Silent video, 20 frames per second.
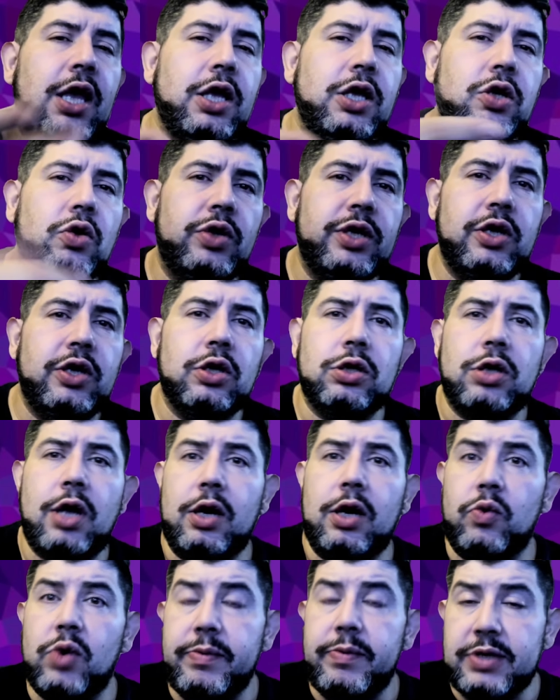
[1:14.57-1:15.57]
you'll hear a lot
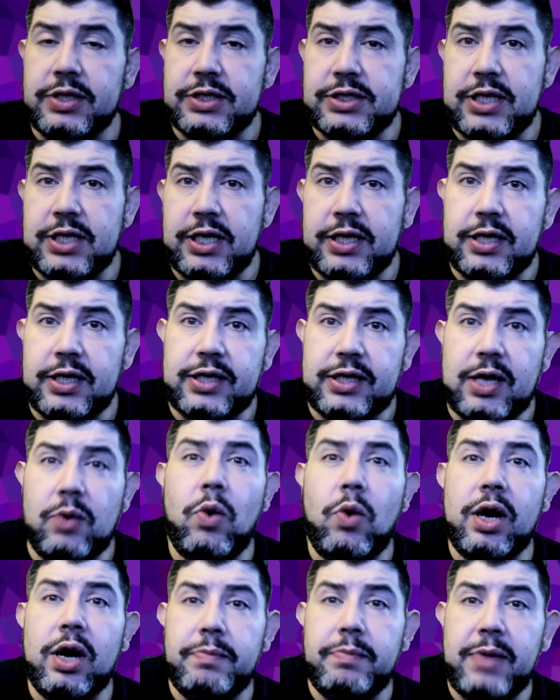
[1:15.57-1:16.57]
of women say that they
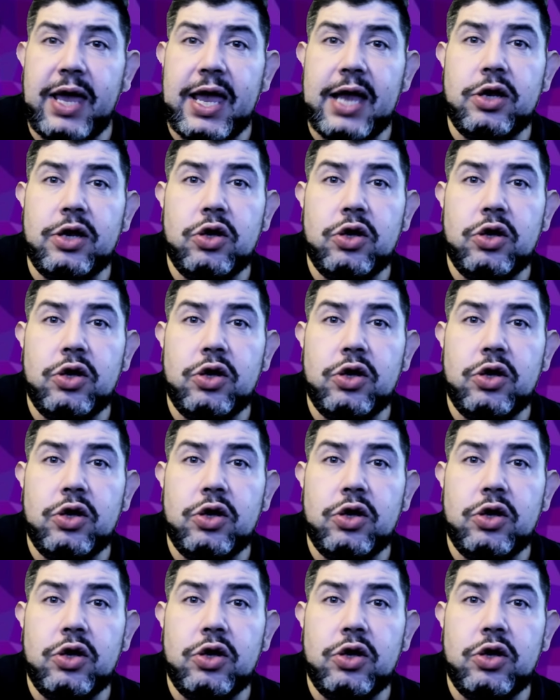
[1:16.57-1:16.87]
want a man